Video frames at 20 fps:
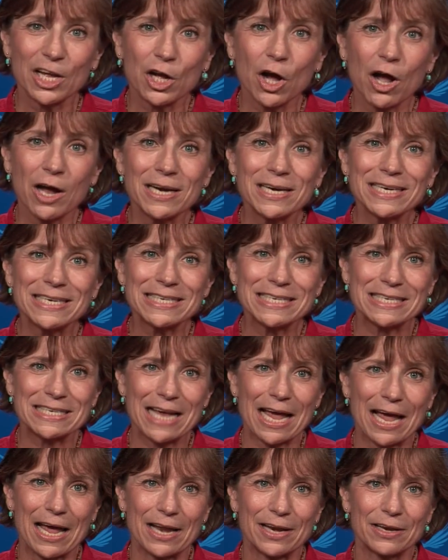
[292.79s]
Gandhi
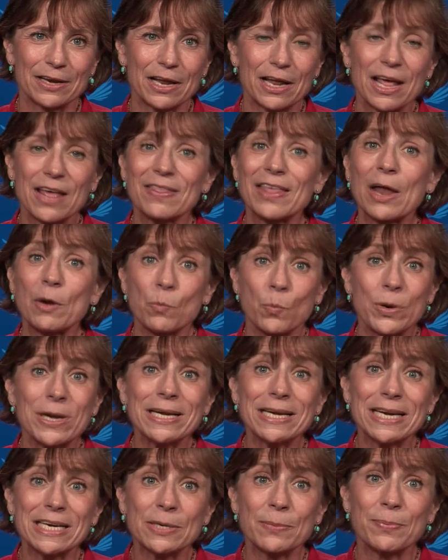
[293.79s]
said that we
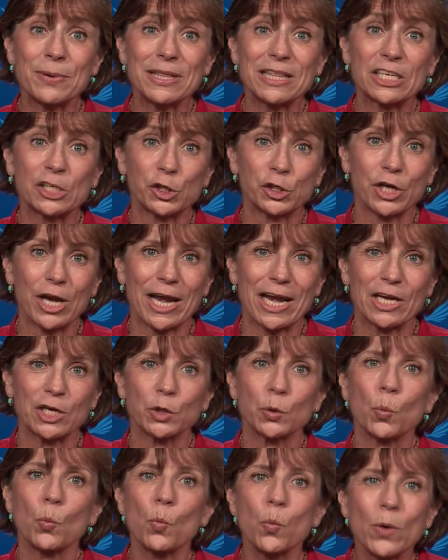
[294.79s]
need to be the
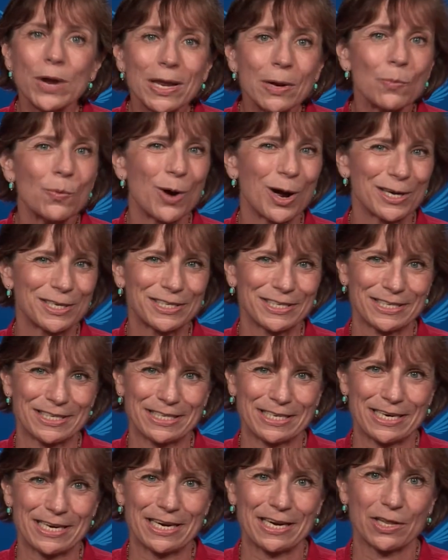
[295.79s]
change we want to
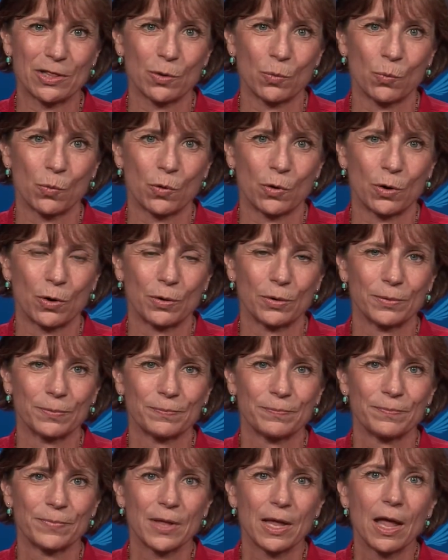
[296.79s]
see in the world.
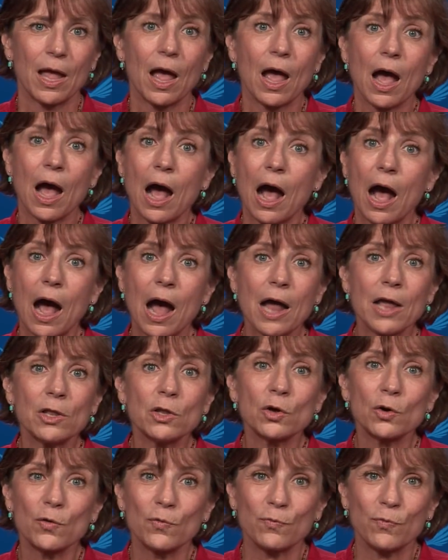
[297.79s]
I
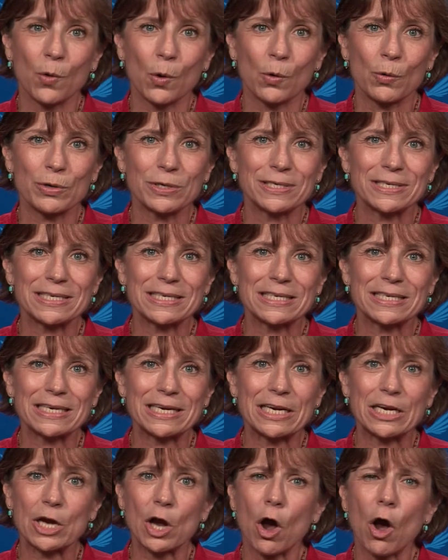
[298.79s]
look forward to
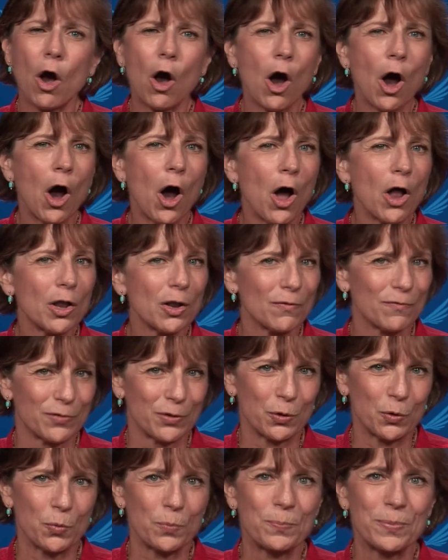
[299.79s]
seeing all of
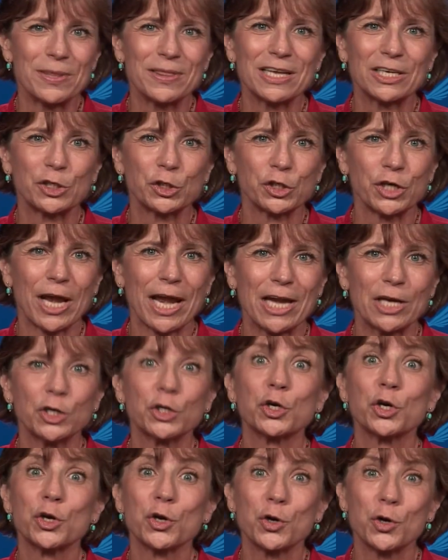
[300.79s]
you be the
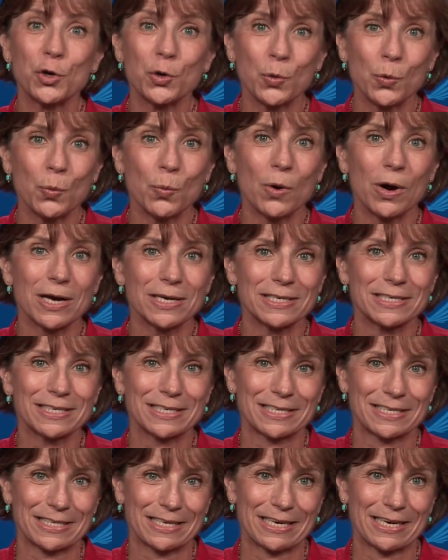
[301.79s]
change you want to
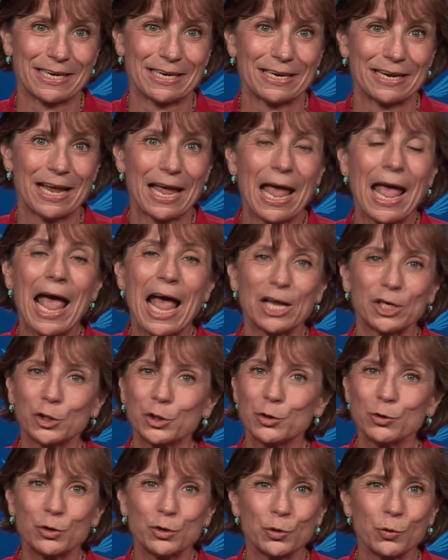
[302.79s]
see as
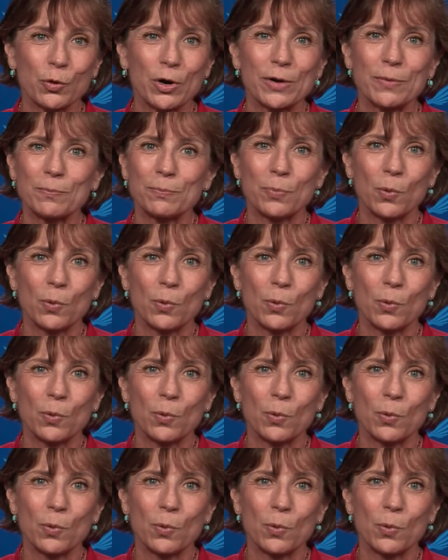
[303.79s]
you join